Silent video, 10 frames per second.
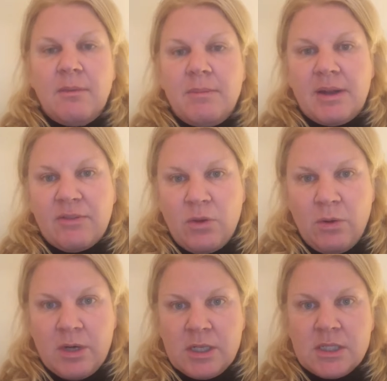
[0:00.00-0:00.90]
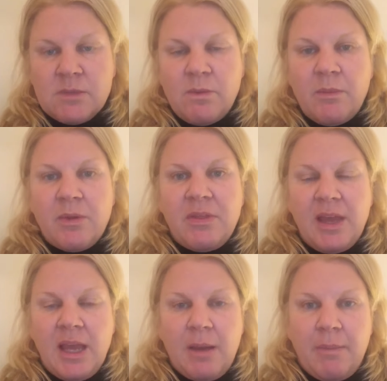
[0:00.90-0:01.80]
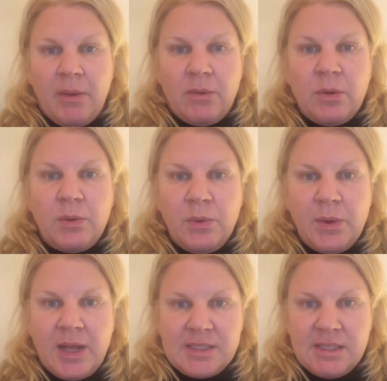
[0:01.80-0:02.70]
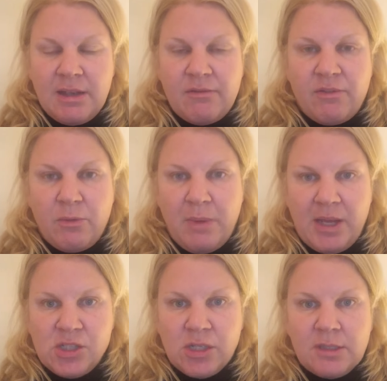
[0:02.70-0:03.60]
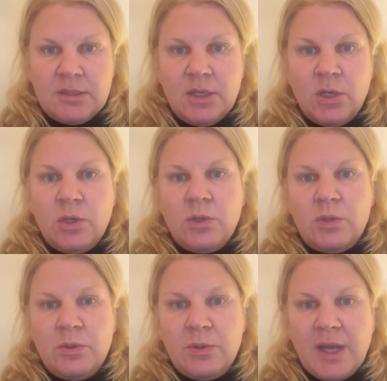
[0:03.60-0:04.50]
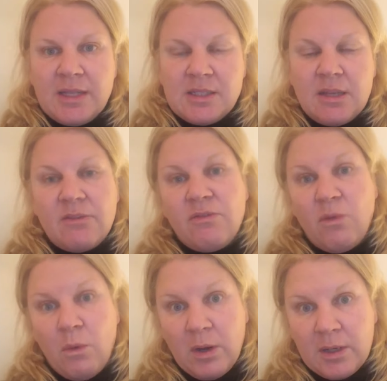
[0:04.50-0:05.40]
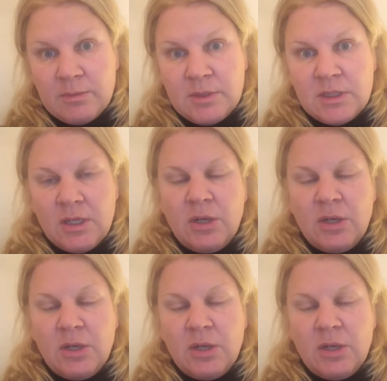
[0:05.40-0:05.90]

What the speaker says: But of course, when we're thinking about who gets the information, who gets informed,